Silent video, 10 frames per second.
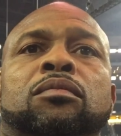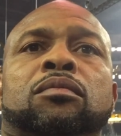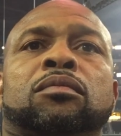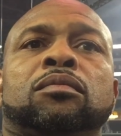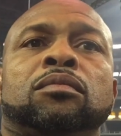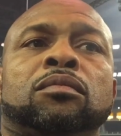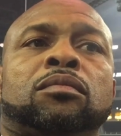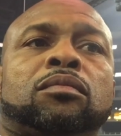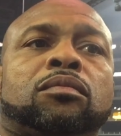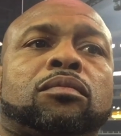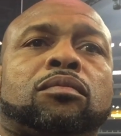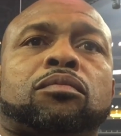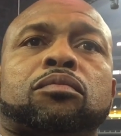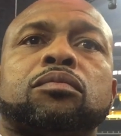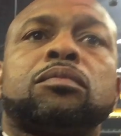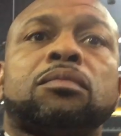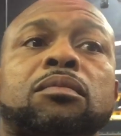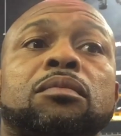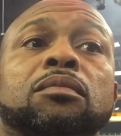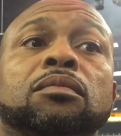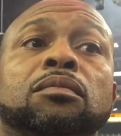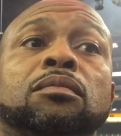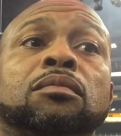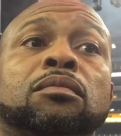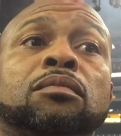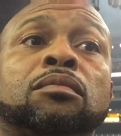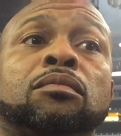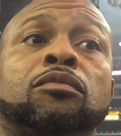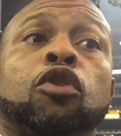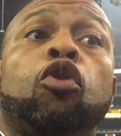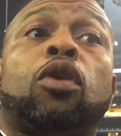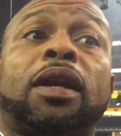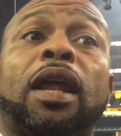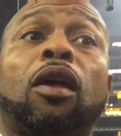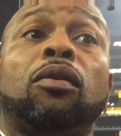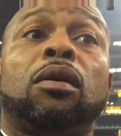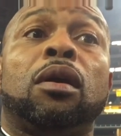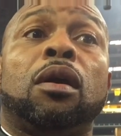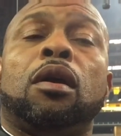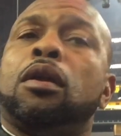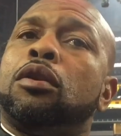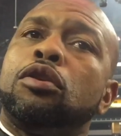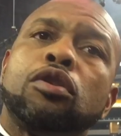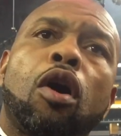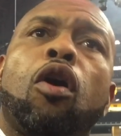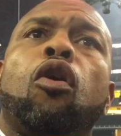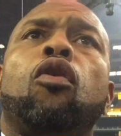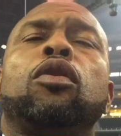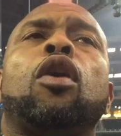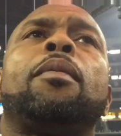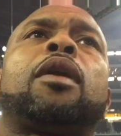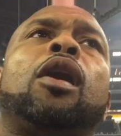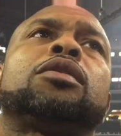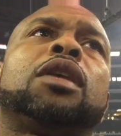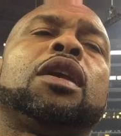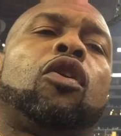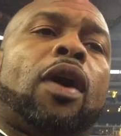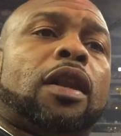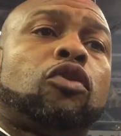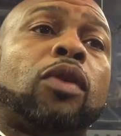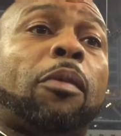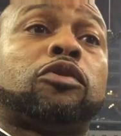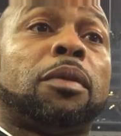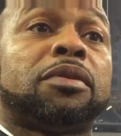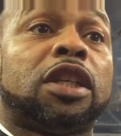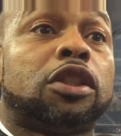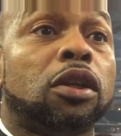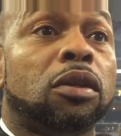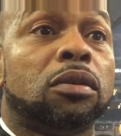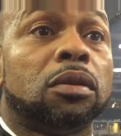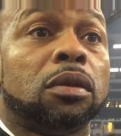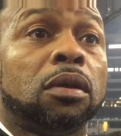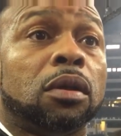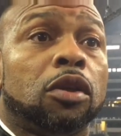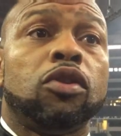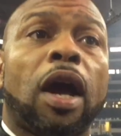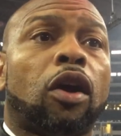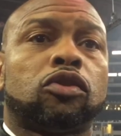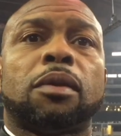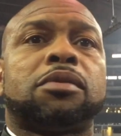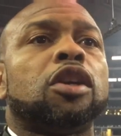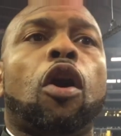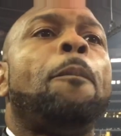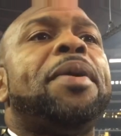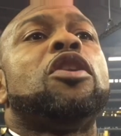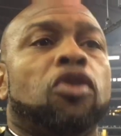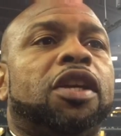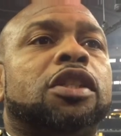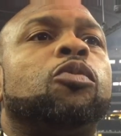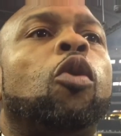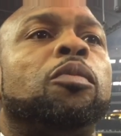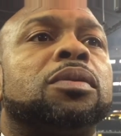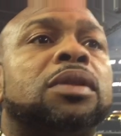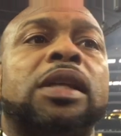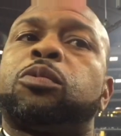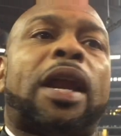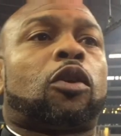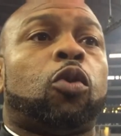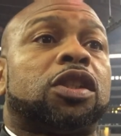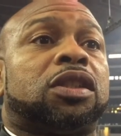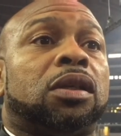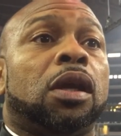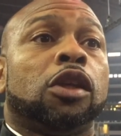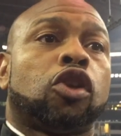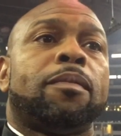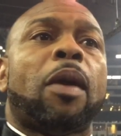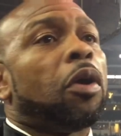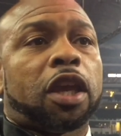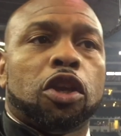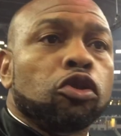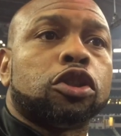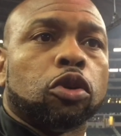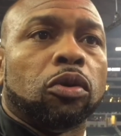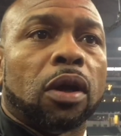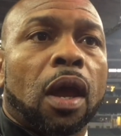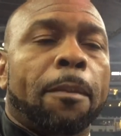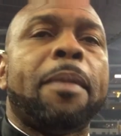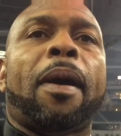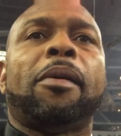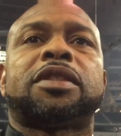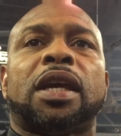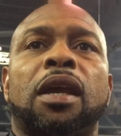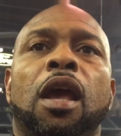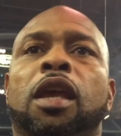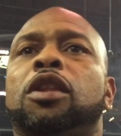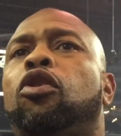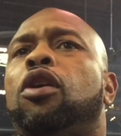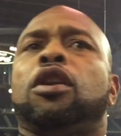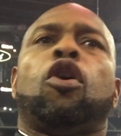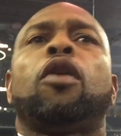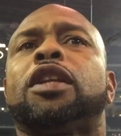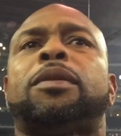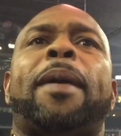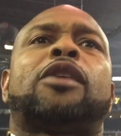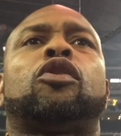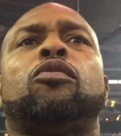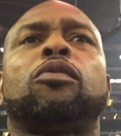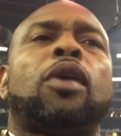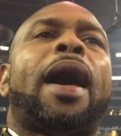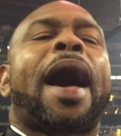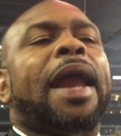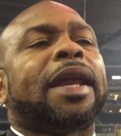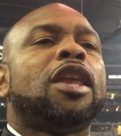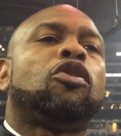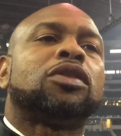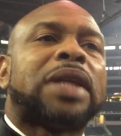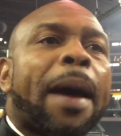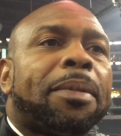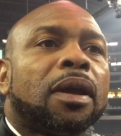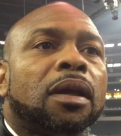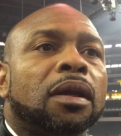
Were you surprised how much time he spent on the ropes and, and Who, Canelo and Smith hit him with? No, no, because he's gonna have to do that with Triple G too. You're not gonna Triple G gonna pin you against the rope. That's without a question. So you may well get used to it. People always say, you know, don't get your back on the rope. How the hell you gonna stop it?